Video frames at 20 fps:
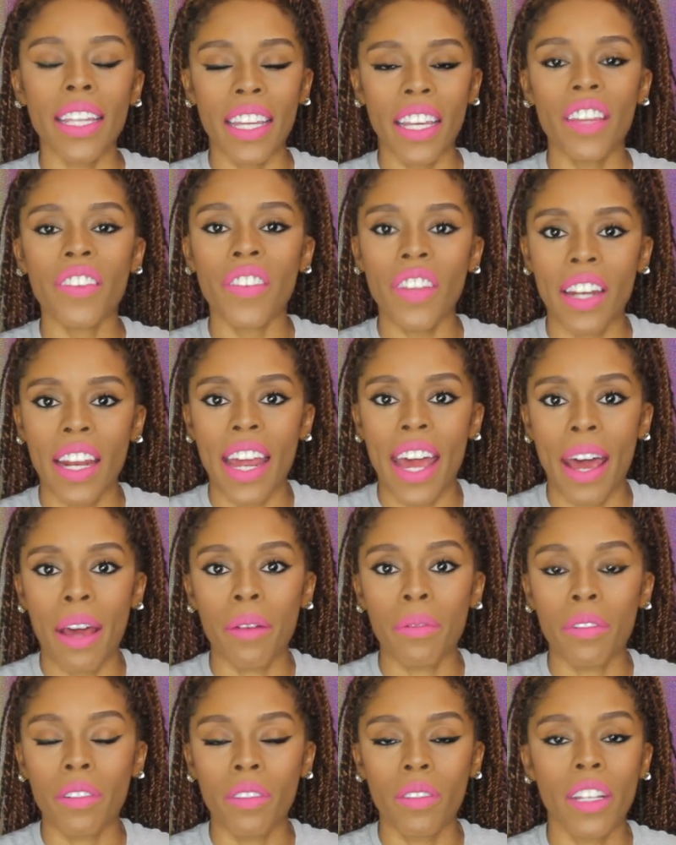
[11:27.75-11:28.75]
even
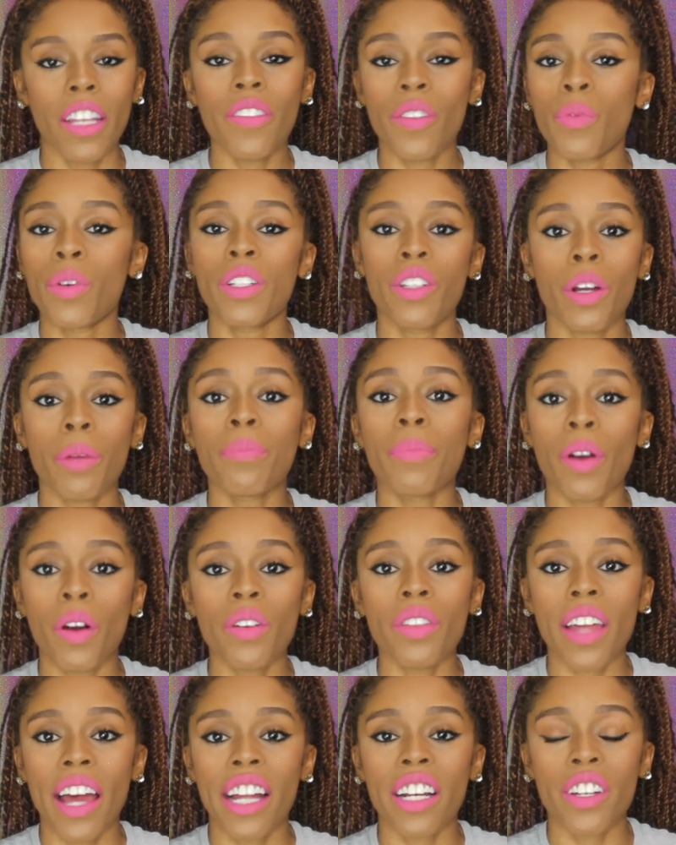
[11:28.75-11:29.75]
when you're
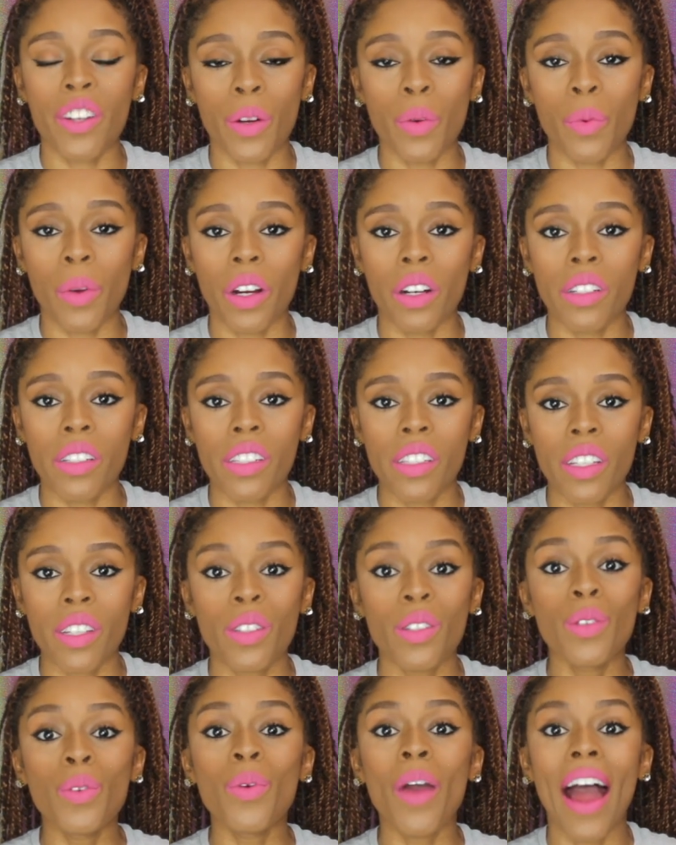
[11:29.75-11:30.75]
both at your worst,
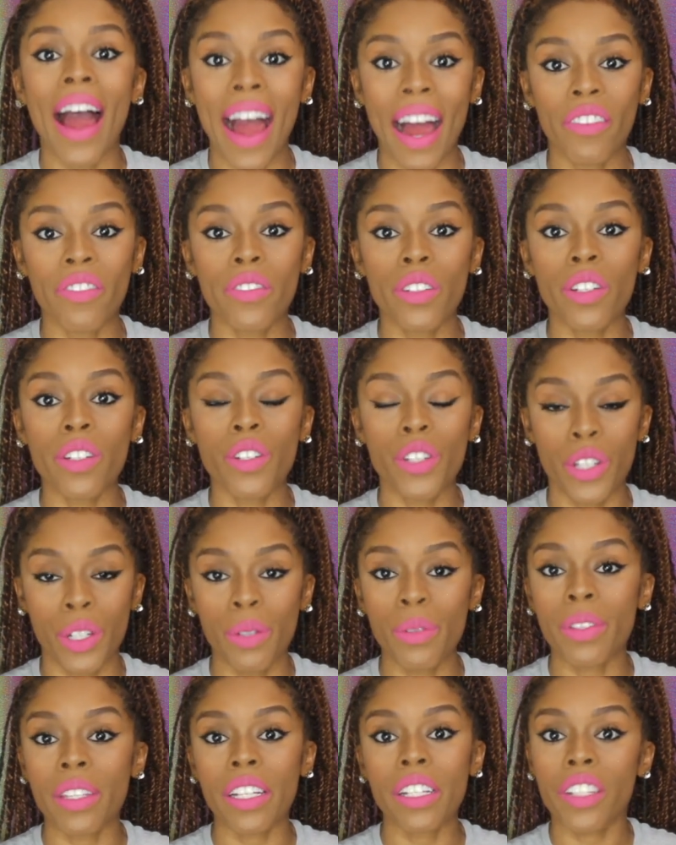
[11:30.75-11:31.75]
you have to
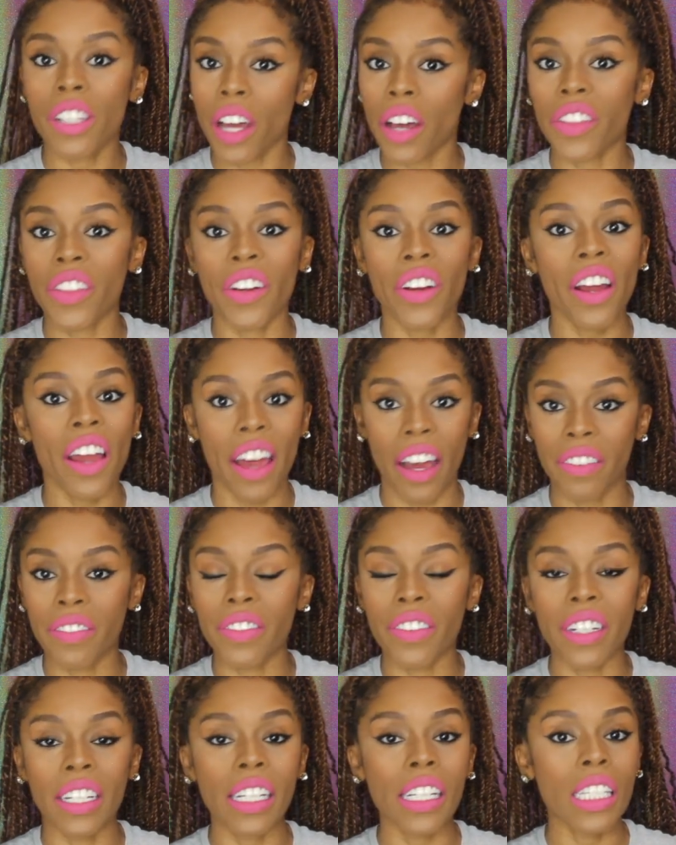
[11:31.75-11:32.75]
choose each other
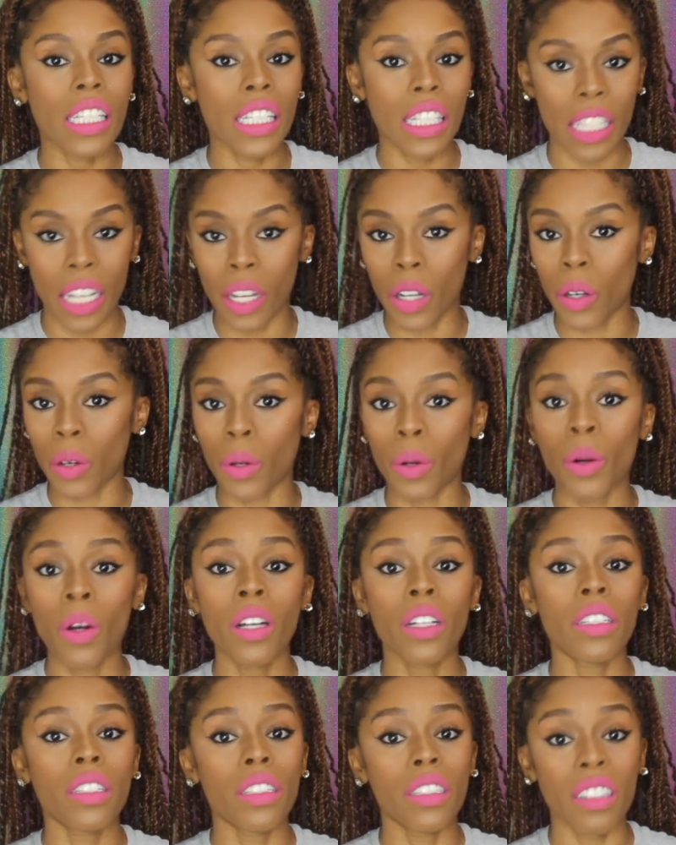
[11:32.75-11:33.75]
every
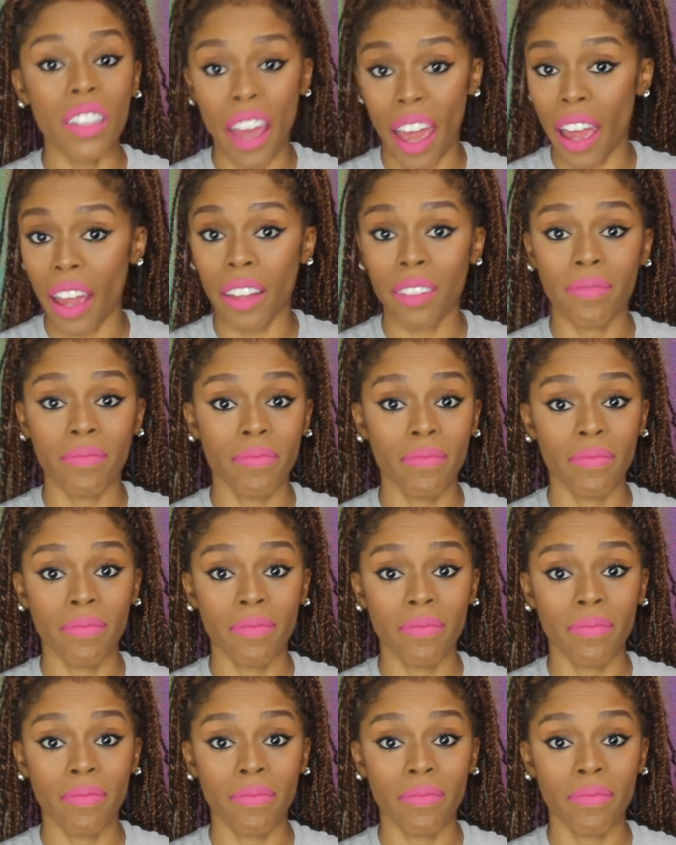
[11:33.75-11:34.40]
single day.